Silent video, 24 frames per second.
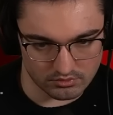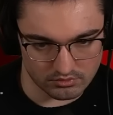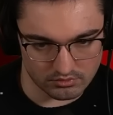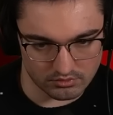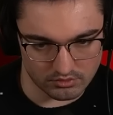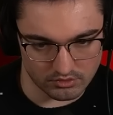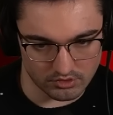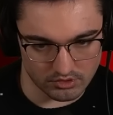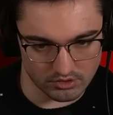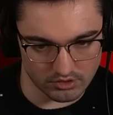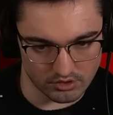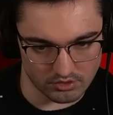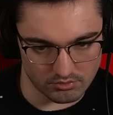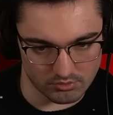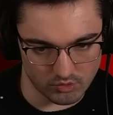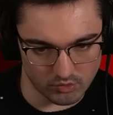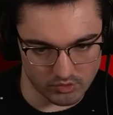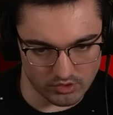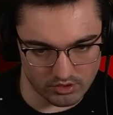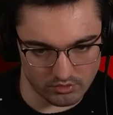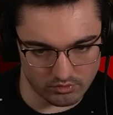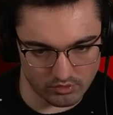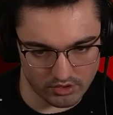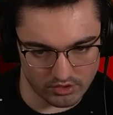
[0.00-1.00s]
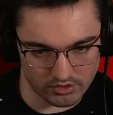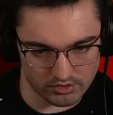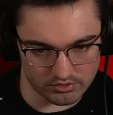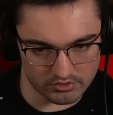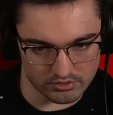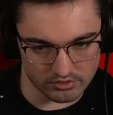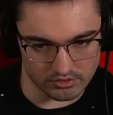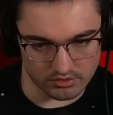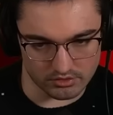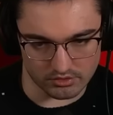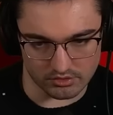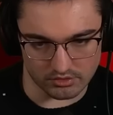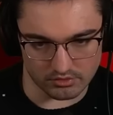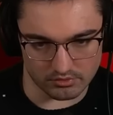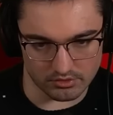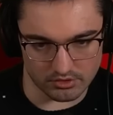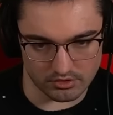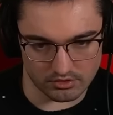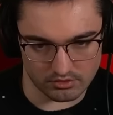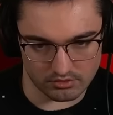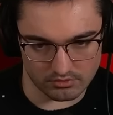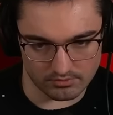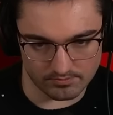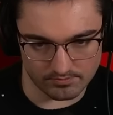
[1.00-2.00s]
You gonna give me what I want, or there we
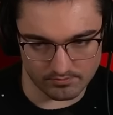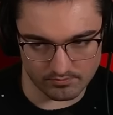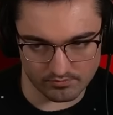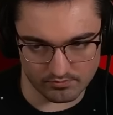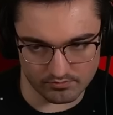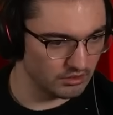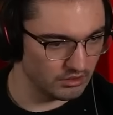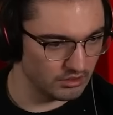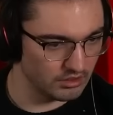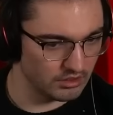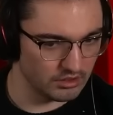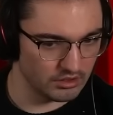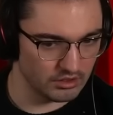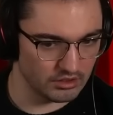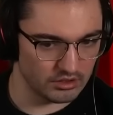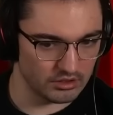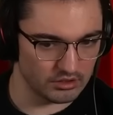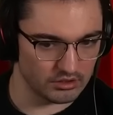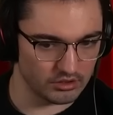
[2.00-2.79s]
are.